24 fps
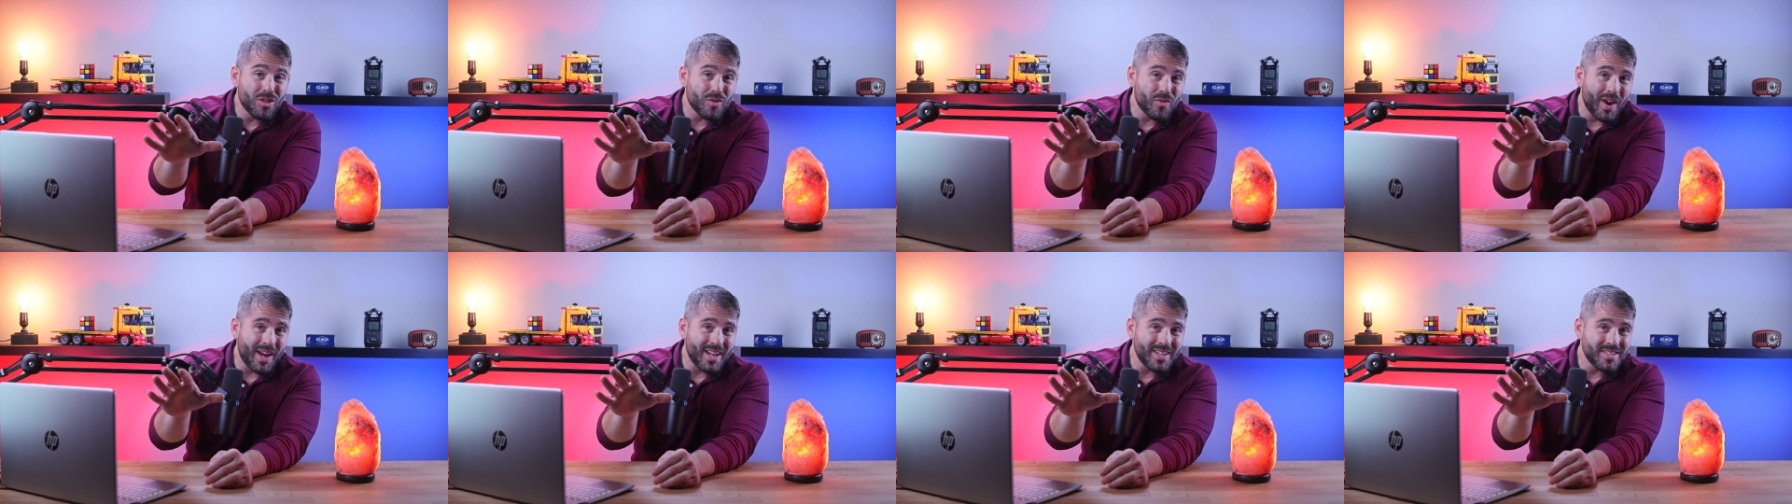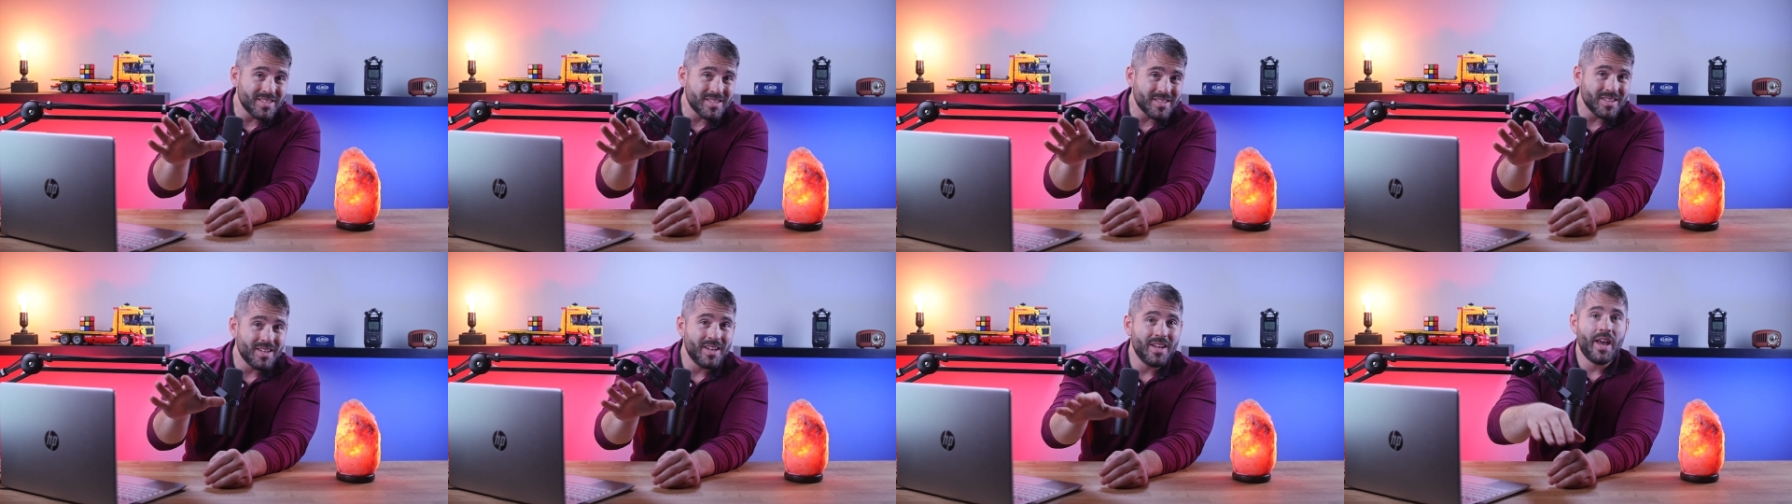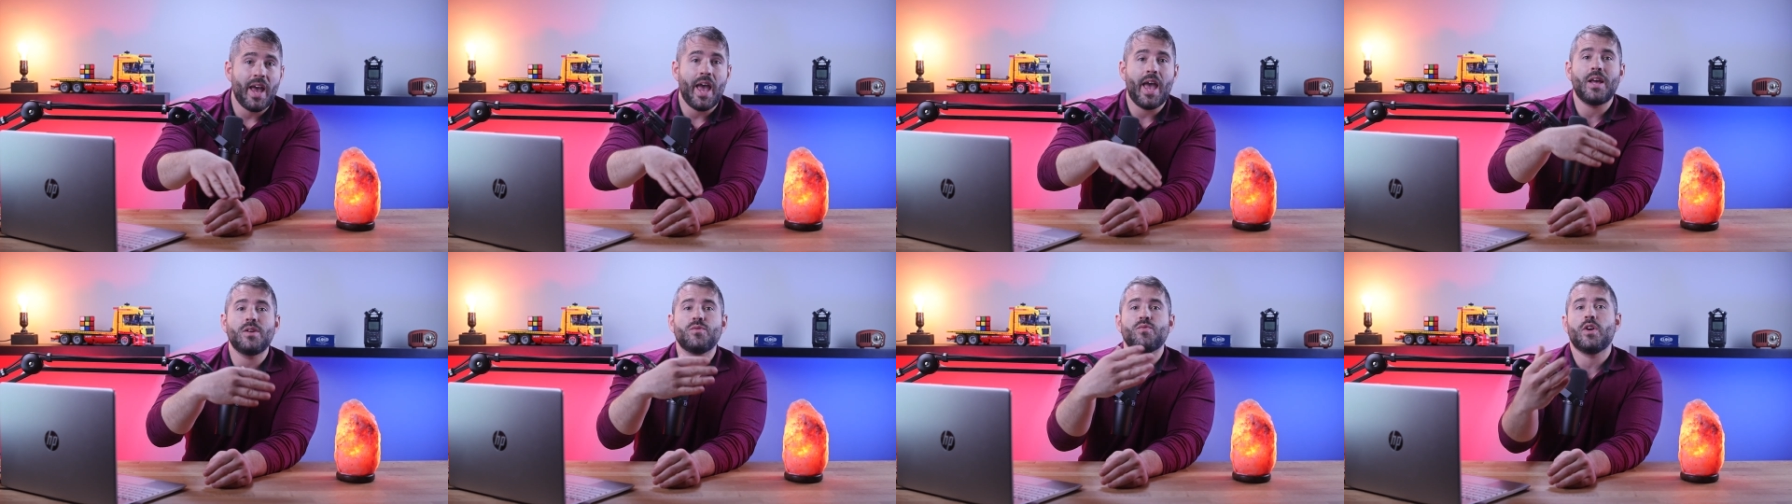threats
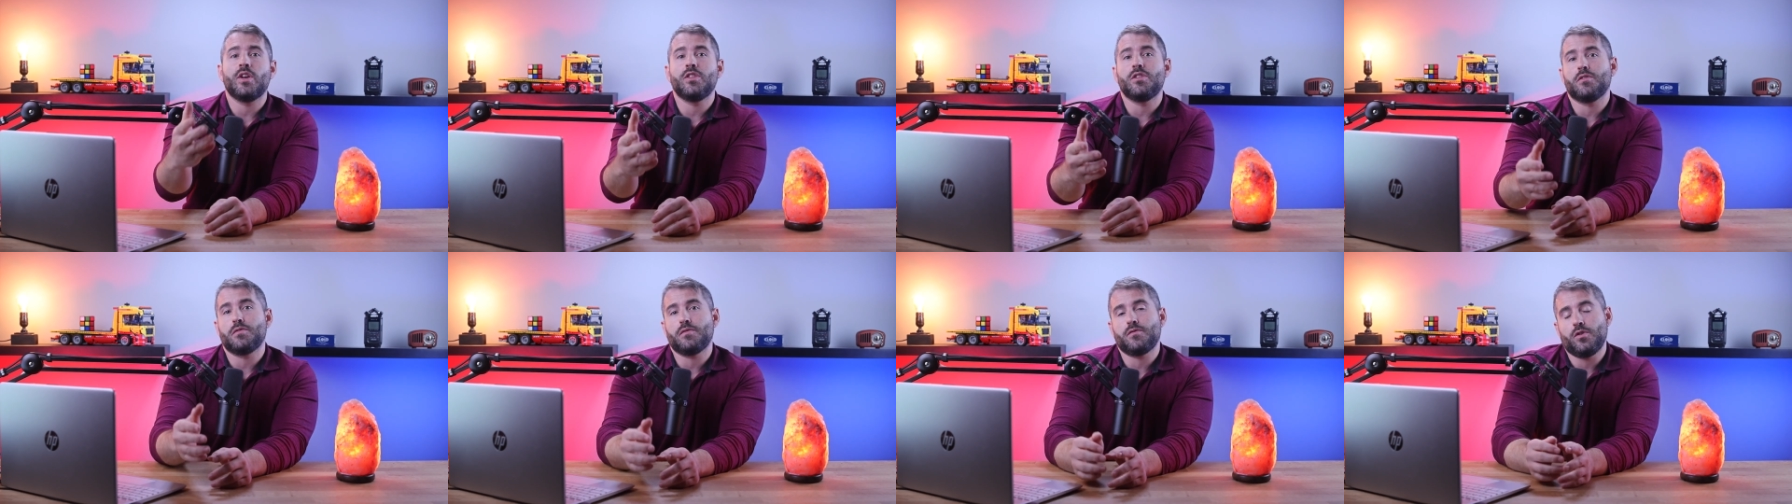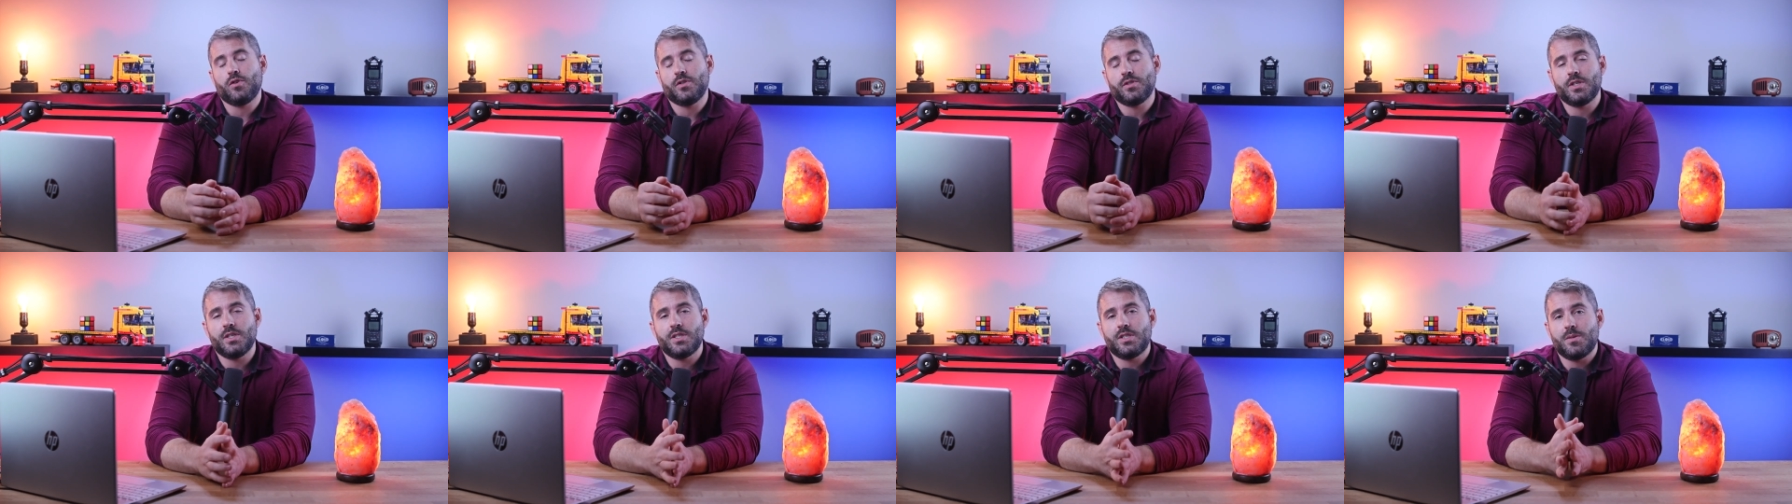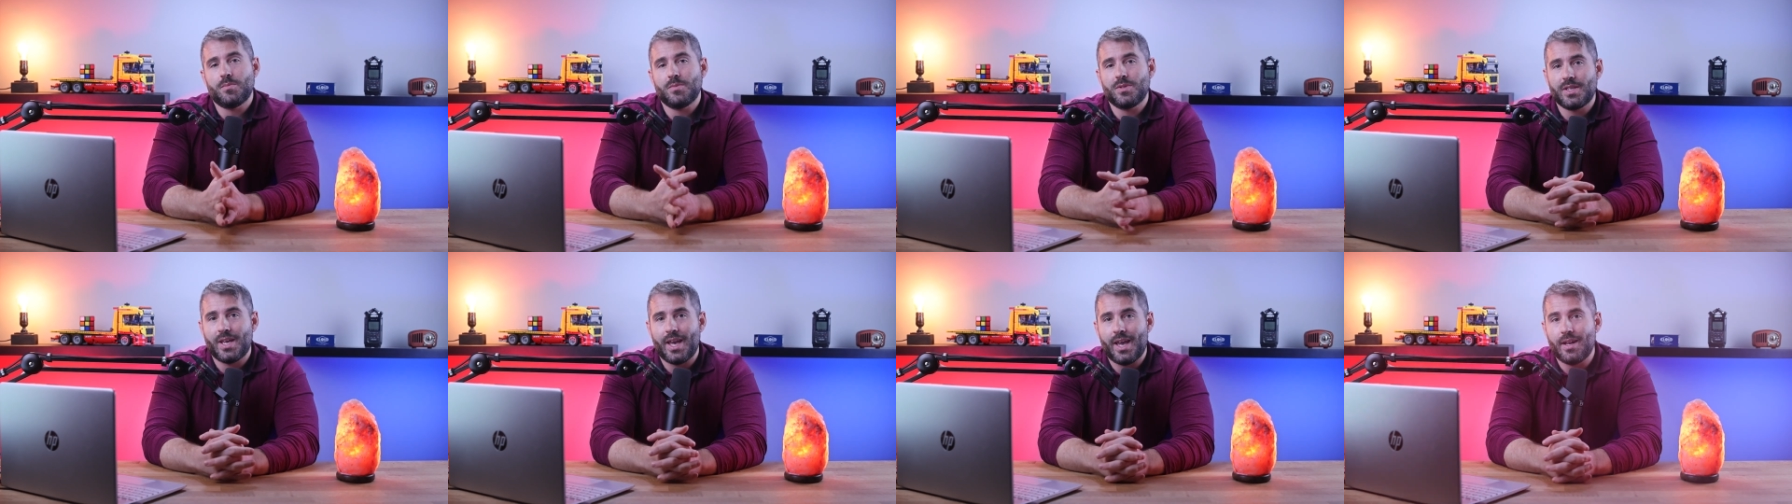and ran their full system